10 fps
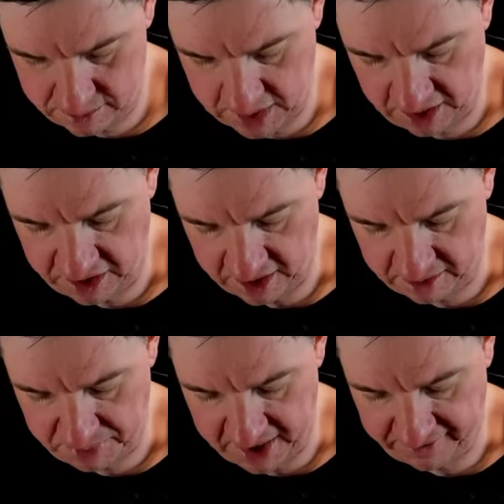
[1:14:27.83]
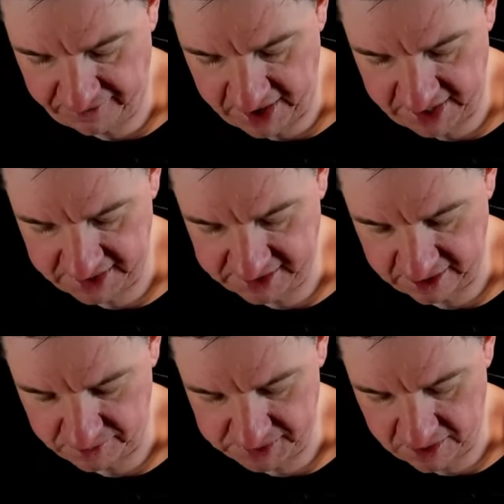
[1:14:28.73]
I thought the Black Friday sale
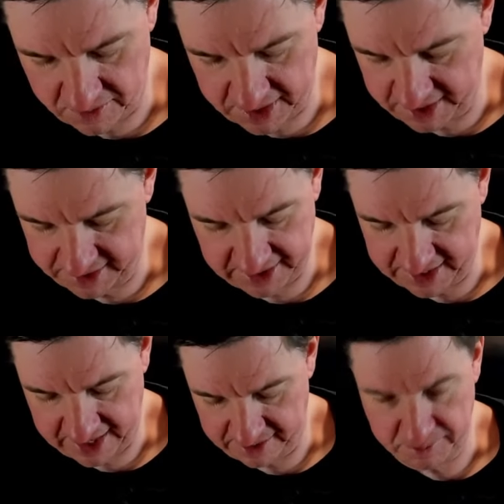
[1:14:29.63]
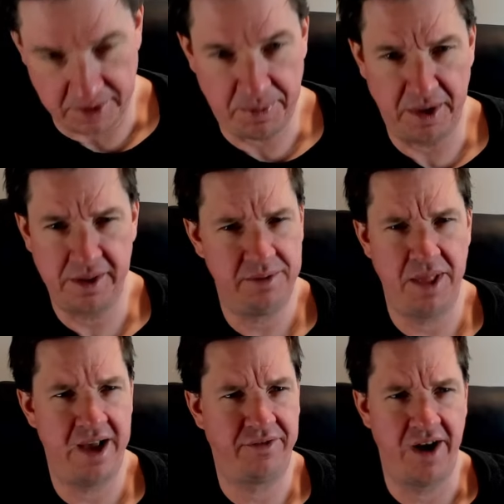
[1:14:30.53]
was going on today, but apparently
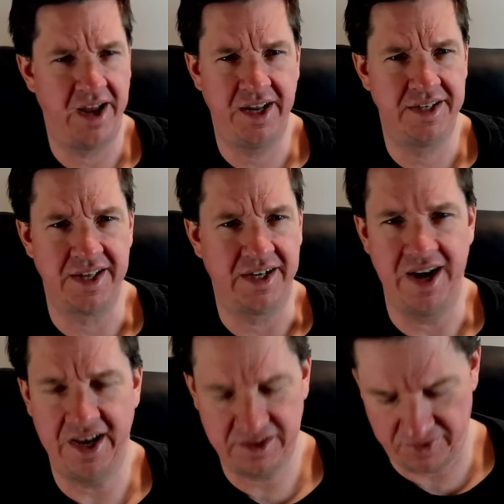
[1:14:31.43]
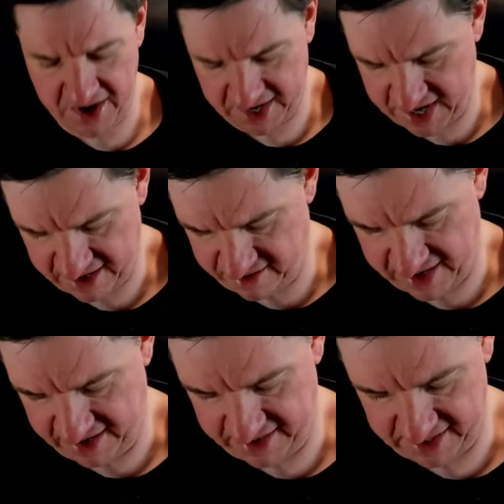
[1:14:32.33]
Black Friday is like next Friday. I don't know
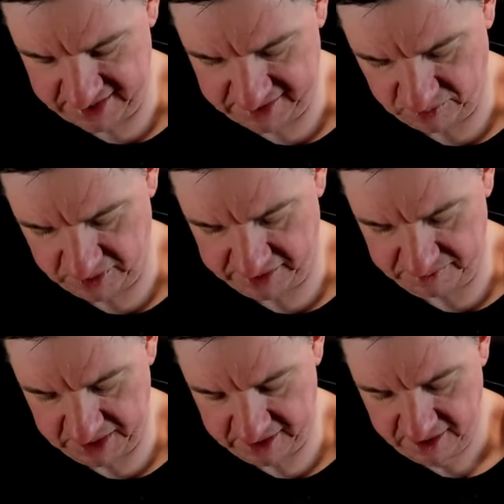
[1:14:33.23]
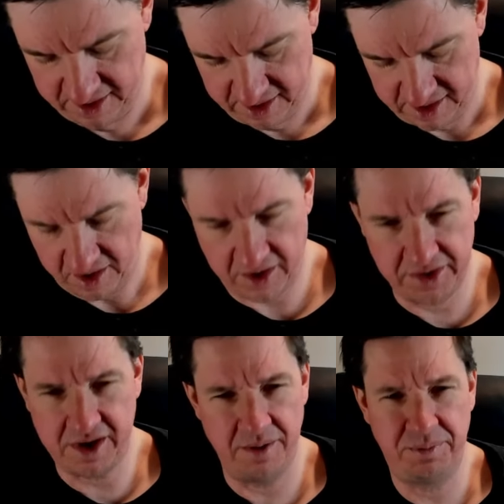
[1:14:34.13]
how any of this works, man. All the
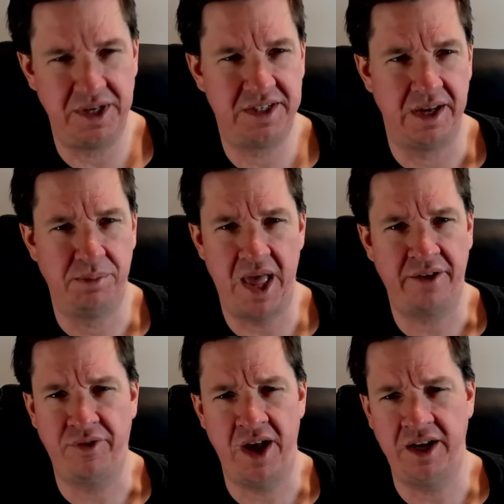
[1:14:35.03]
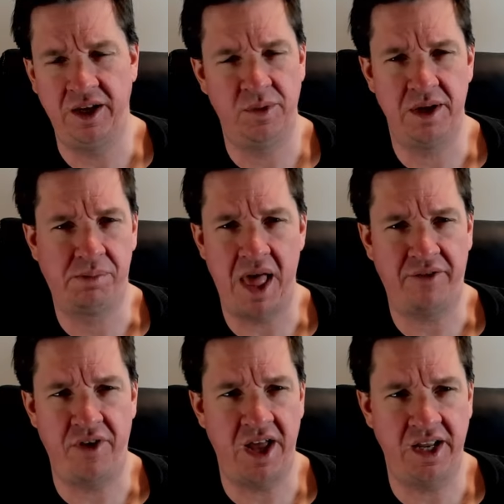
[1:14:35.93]
companies say Black Friday week, Black
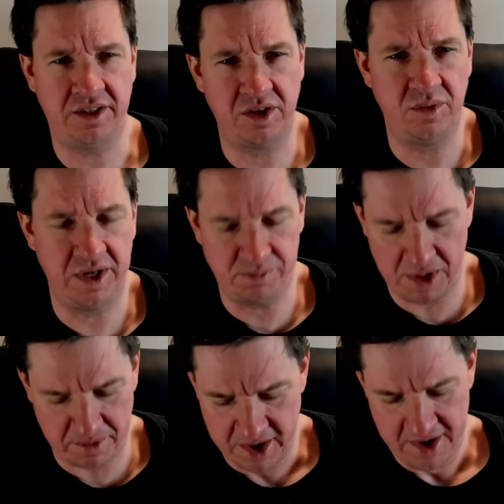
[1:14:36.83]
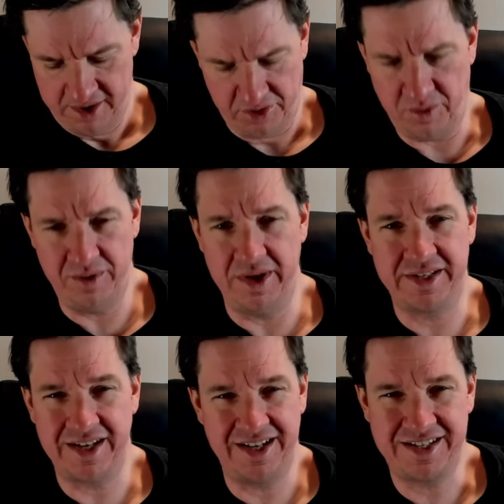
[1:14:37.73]
Friday 2 weeks, blah blah, 3
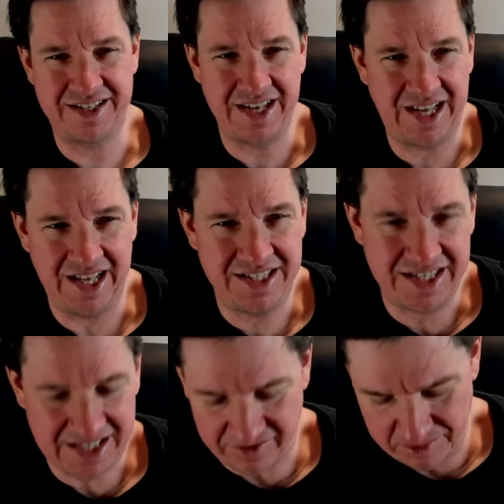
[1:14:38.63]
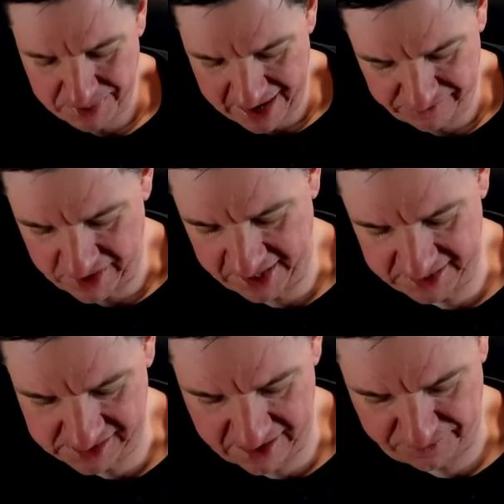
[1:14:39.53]
weeks, and it's just like, is this even Black Friday
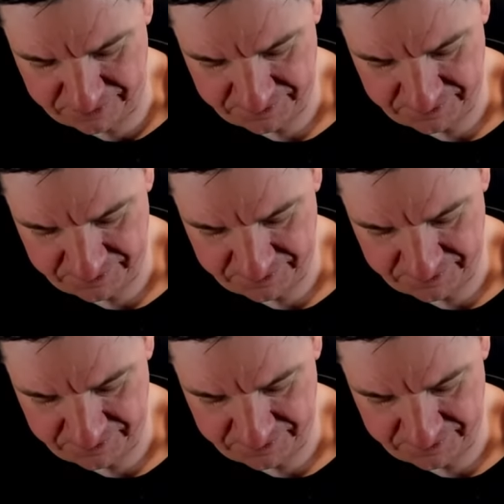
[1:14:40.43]
stuff?